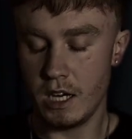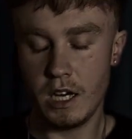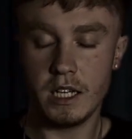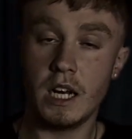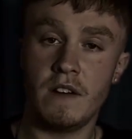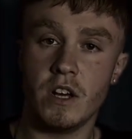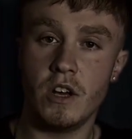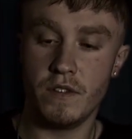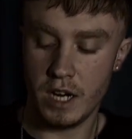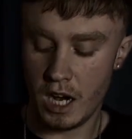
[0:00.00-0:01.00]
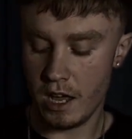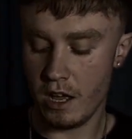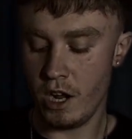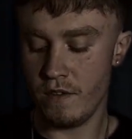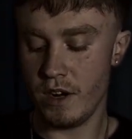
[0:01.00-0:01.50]
he left it overnight, and
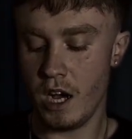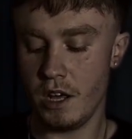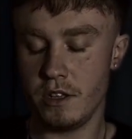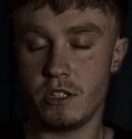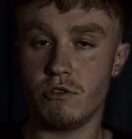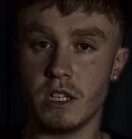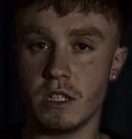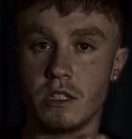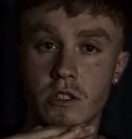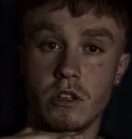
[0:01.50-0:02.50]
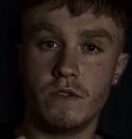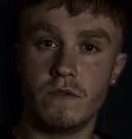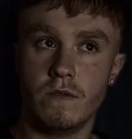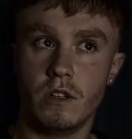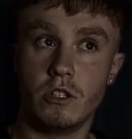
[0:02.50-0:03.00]
overnight the strings had sort of
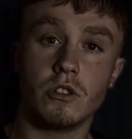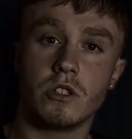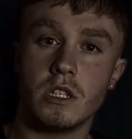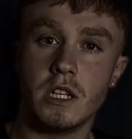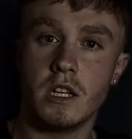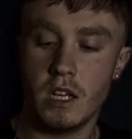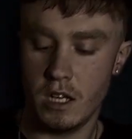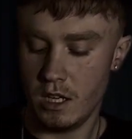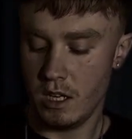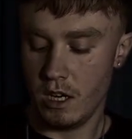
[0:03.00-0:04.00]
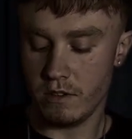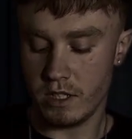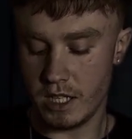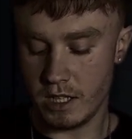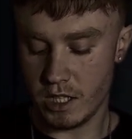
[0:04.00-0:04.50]
adjusted.
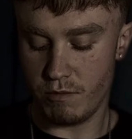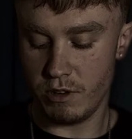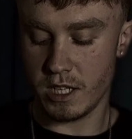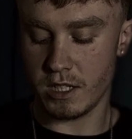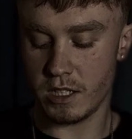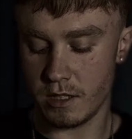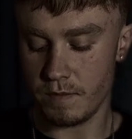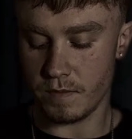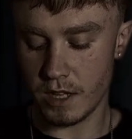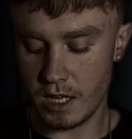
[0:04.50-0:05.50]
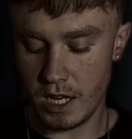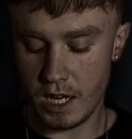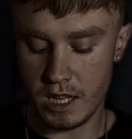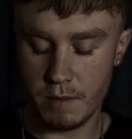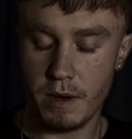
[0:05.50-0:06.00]
Obviously the springs
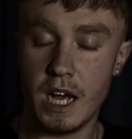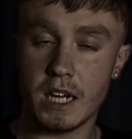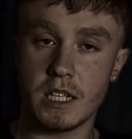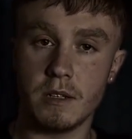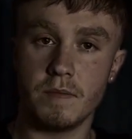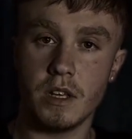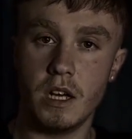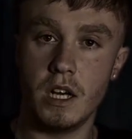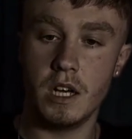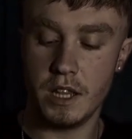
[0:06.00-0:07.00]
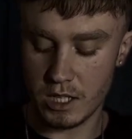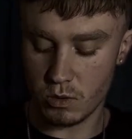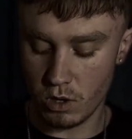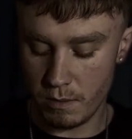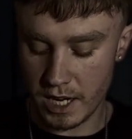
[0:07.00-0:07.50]
in the back, that's
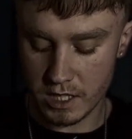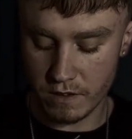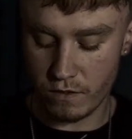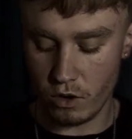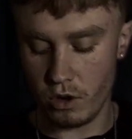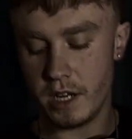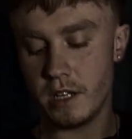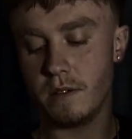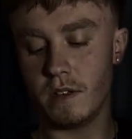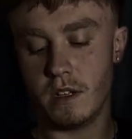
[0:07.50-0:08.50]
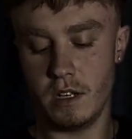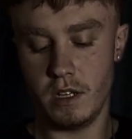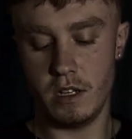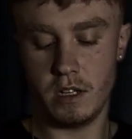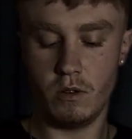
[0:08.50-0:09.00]
what makes the Floyd
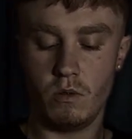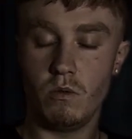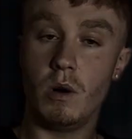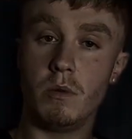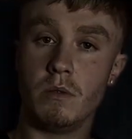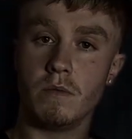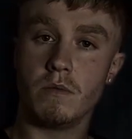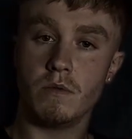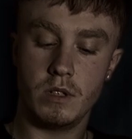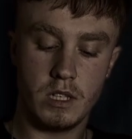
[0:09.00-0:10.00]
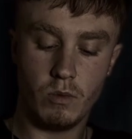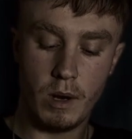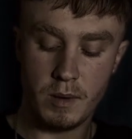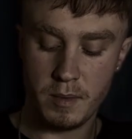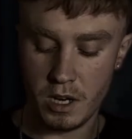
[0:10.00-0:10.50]
wobble with the
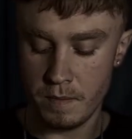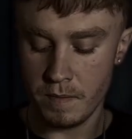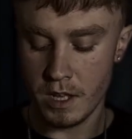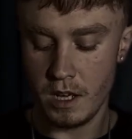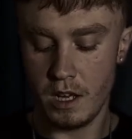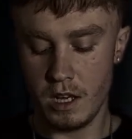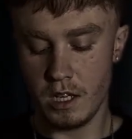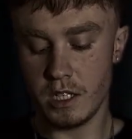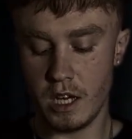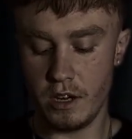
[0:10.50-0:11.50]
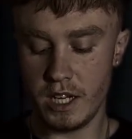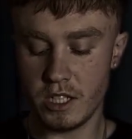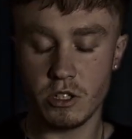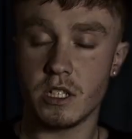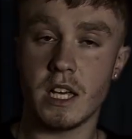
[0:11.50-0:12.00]
whammy bar. So it's
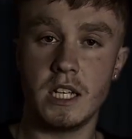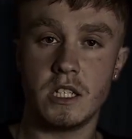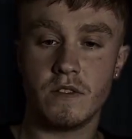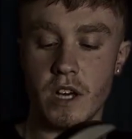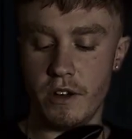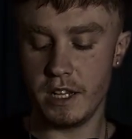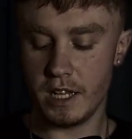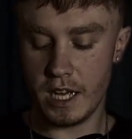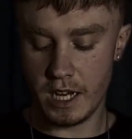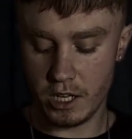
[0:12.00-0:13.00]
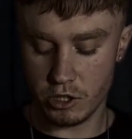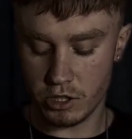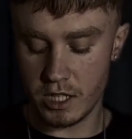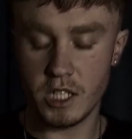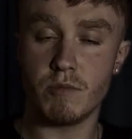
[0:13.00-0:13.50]
just a case of going in there,
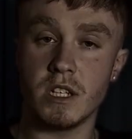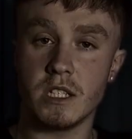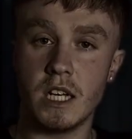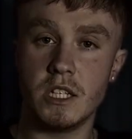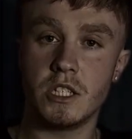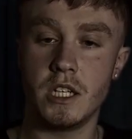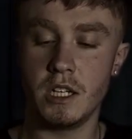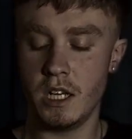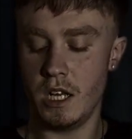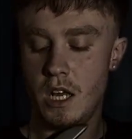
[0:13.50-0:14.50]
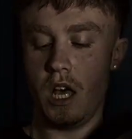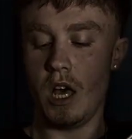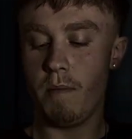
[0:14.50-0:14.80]
adjusting the spring tension, and